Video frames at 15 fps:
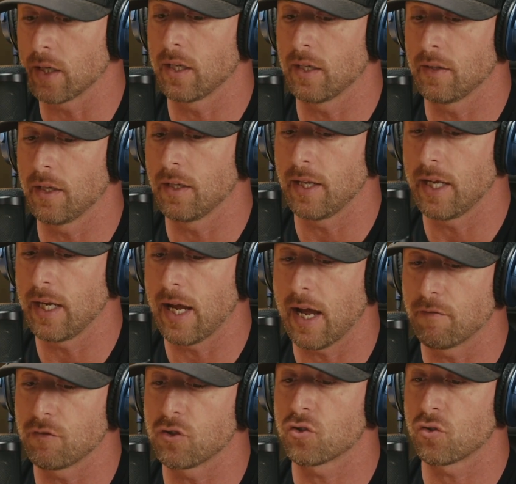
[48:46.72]
And then they
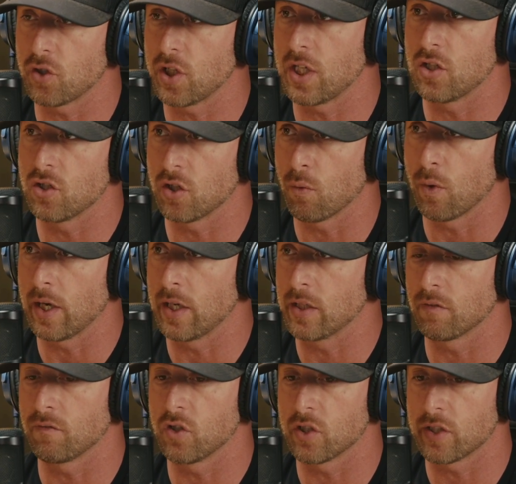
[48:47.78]
have strategic
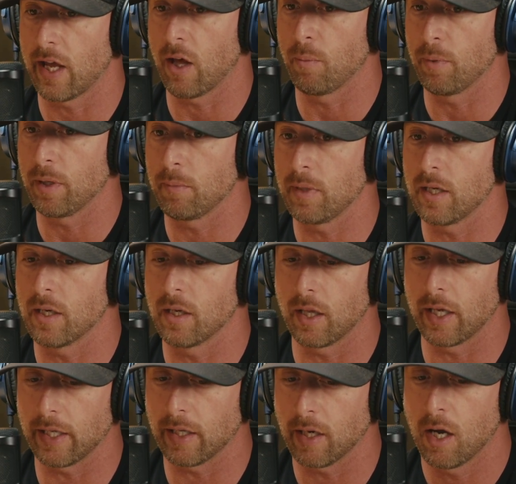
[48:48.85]
ways of just helping me to
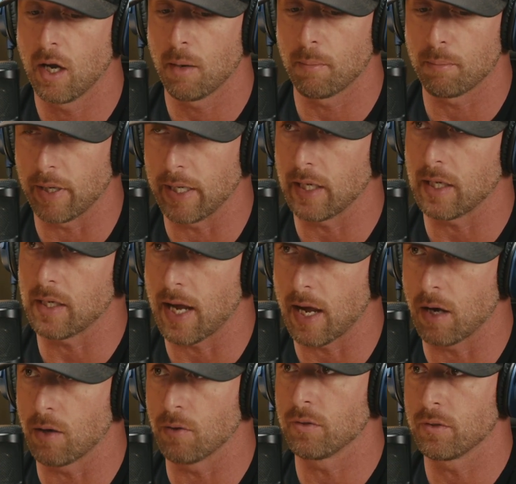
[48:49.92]
like break it
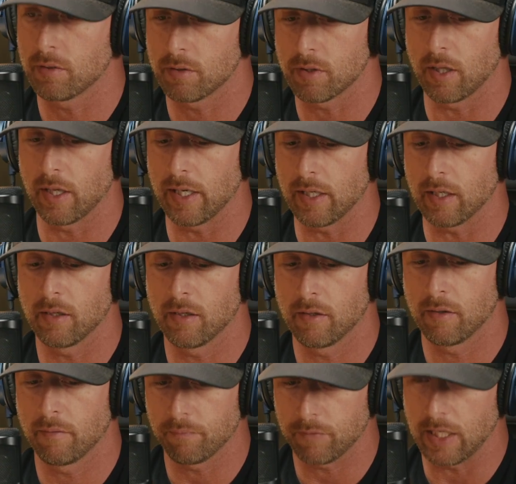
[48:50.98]
down to like
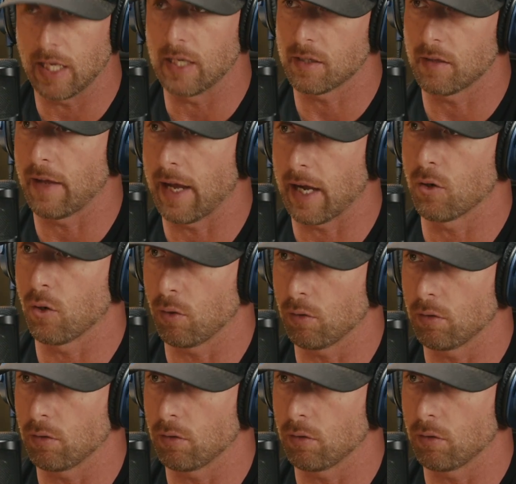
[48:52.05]
get to that goal.